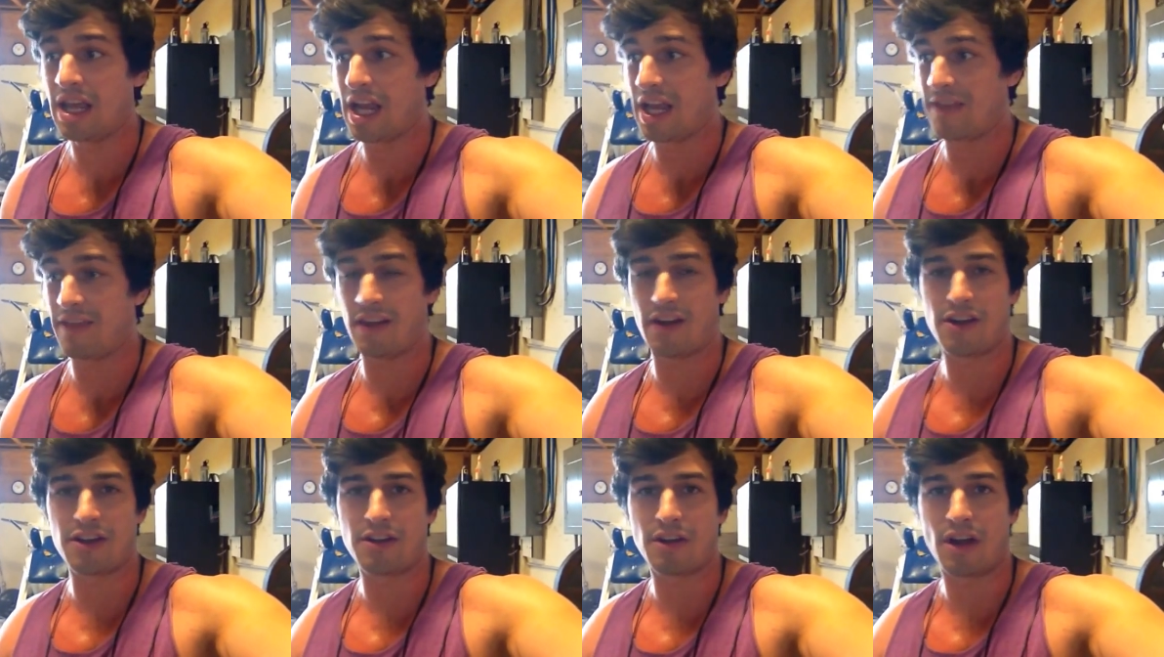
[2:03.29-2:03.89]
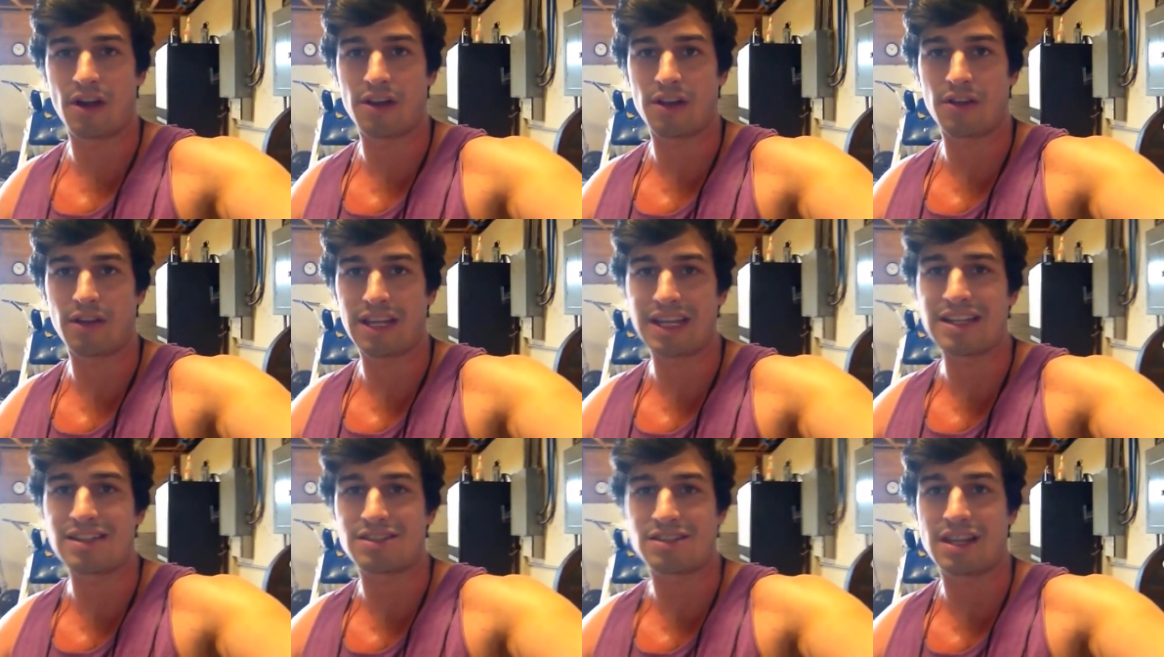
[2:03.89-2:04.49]
And then are you, are you
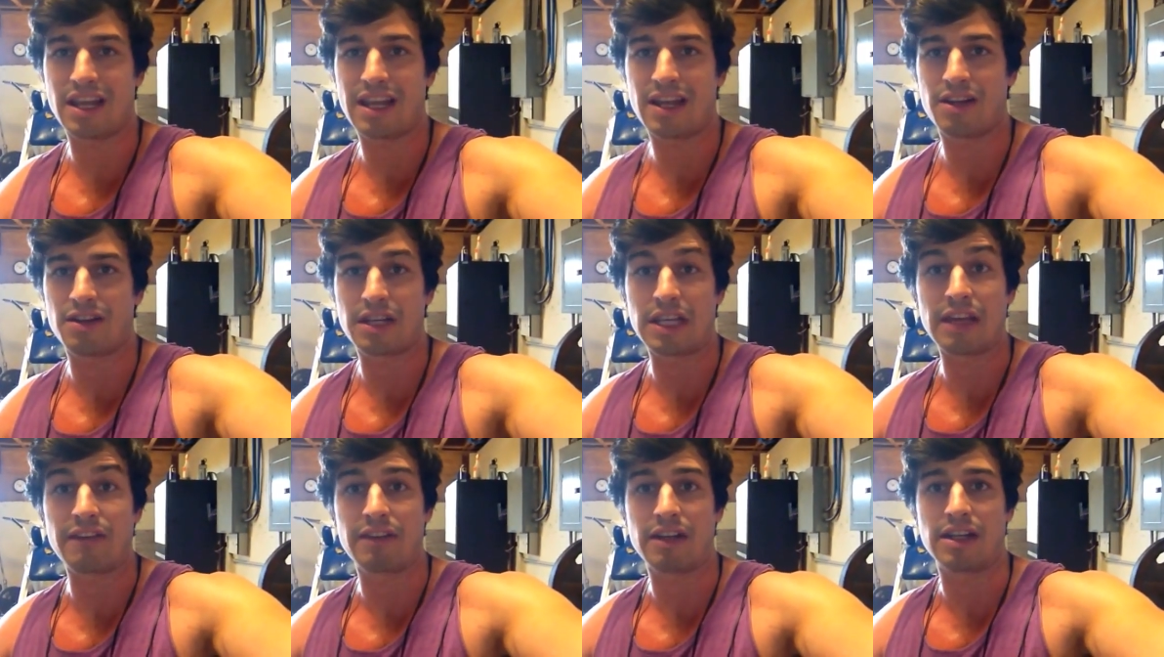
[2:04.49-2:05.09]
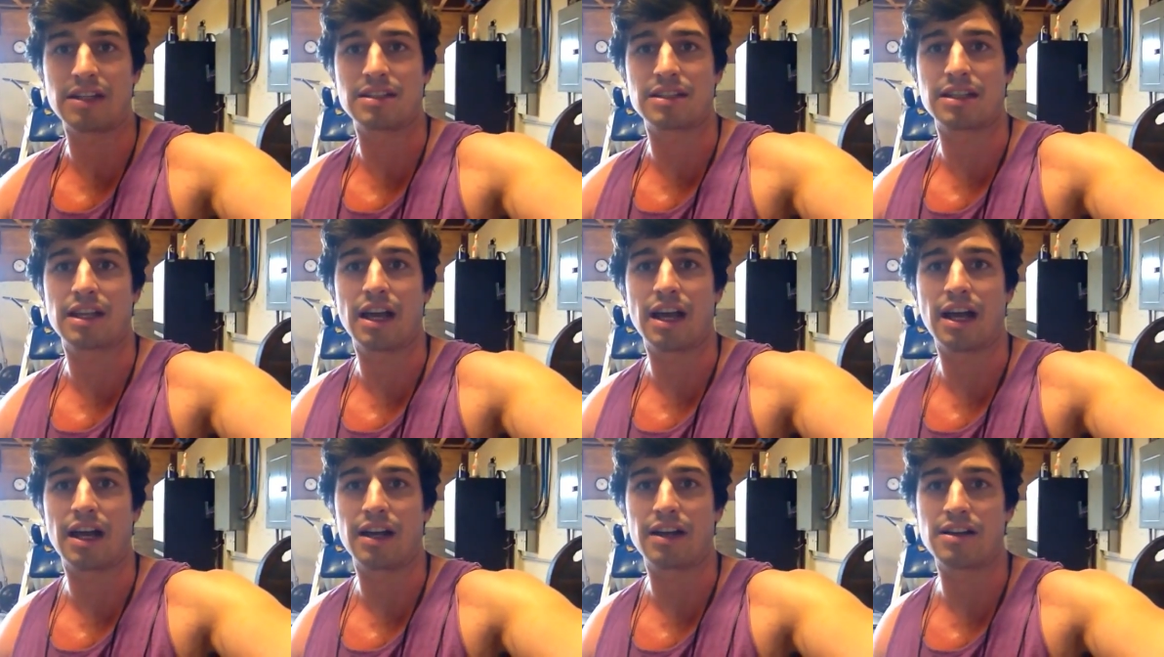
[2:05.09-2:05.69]
each day, are you giving it to
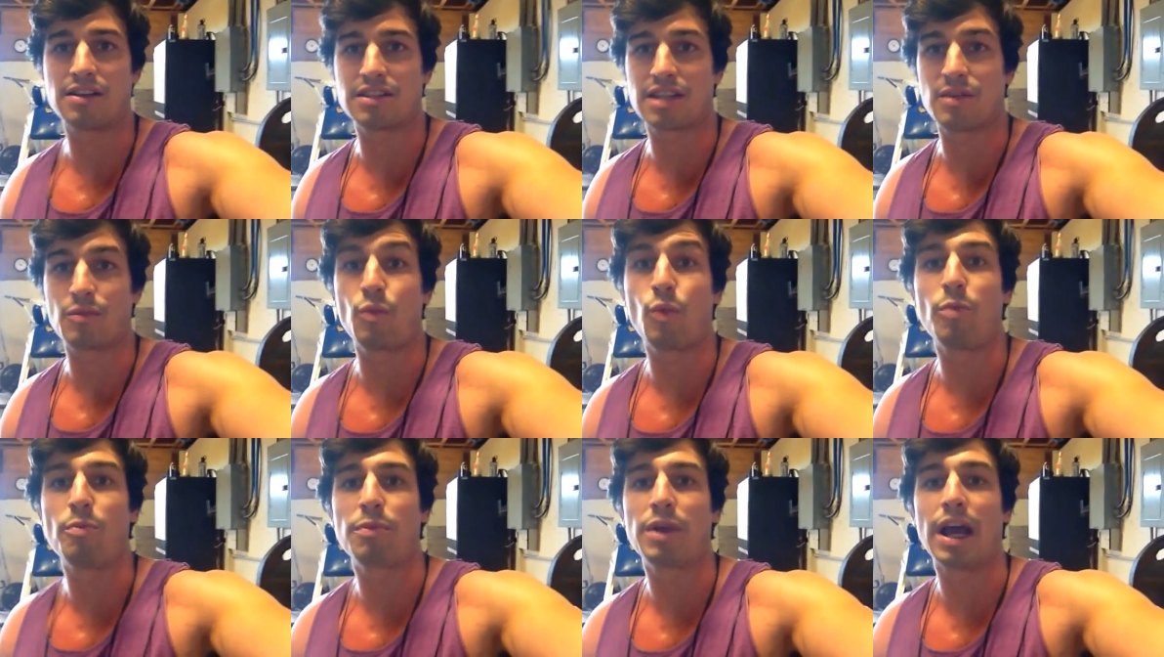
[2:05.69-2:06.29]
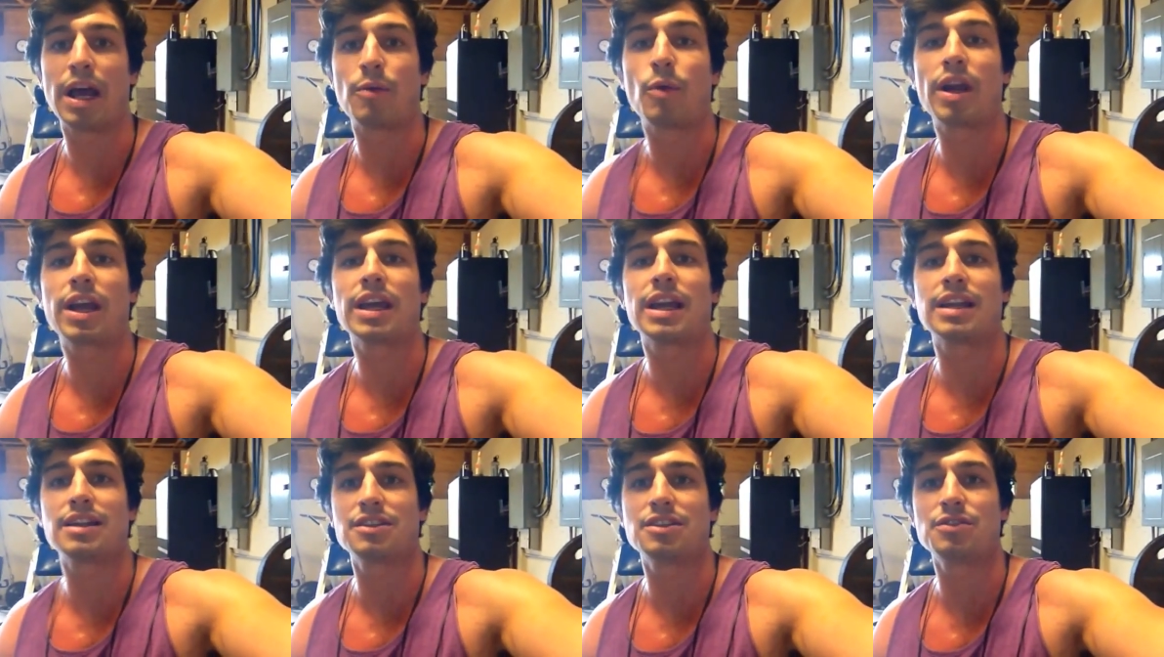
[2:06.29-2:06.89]
God? Are you saying, God, what
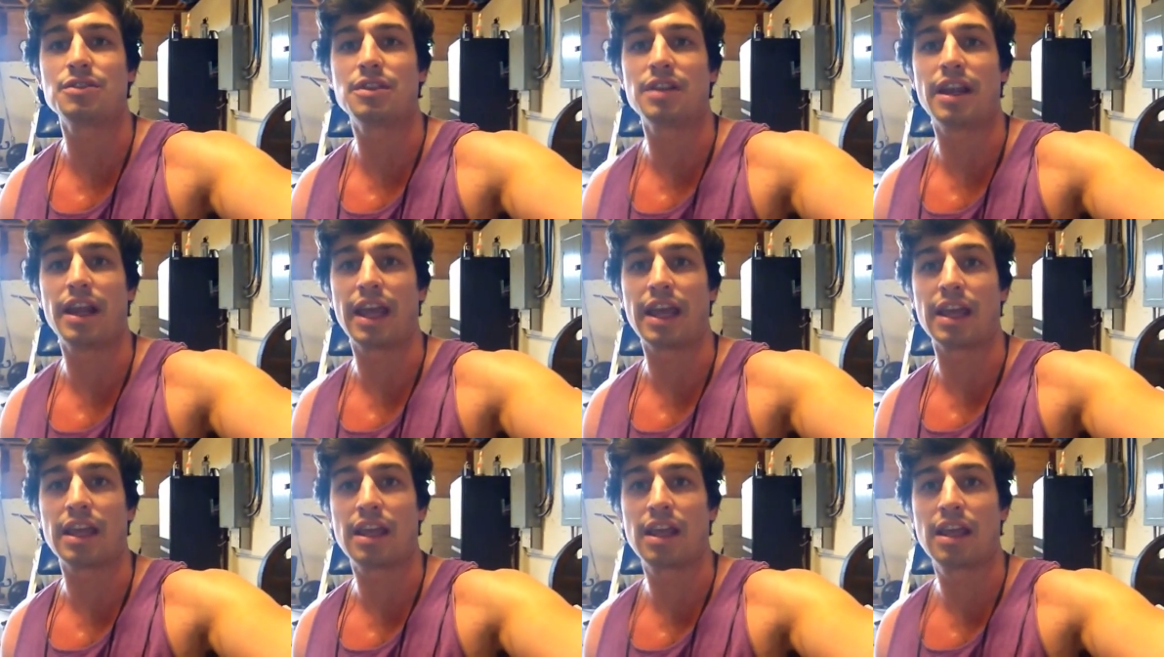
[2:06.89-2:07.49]
can I do today?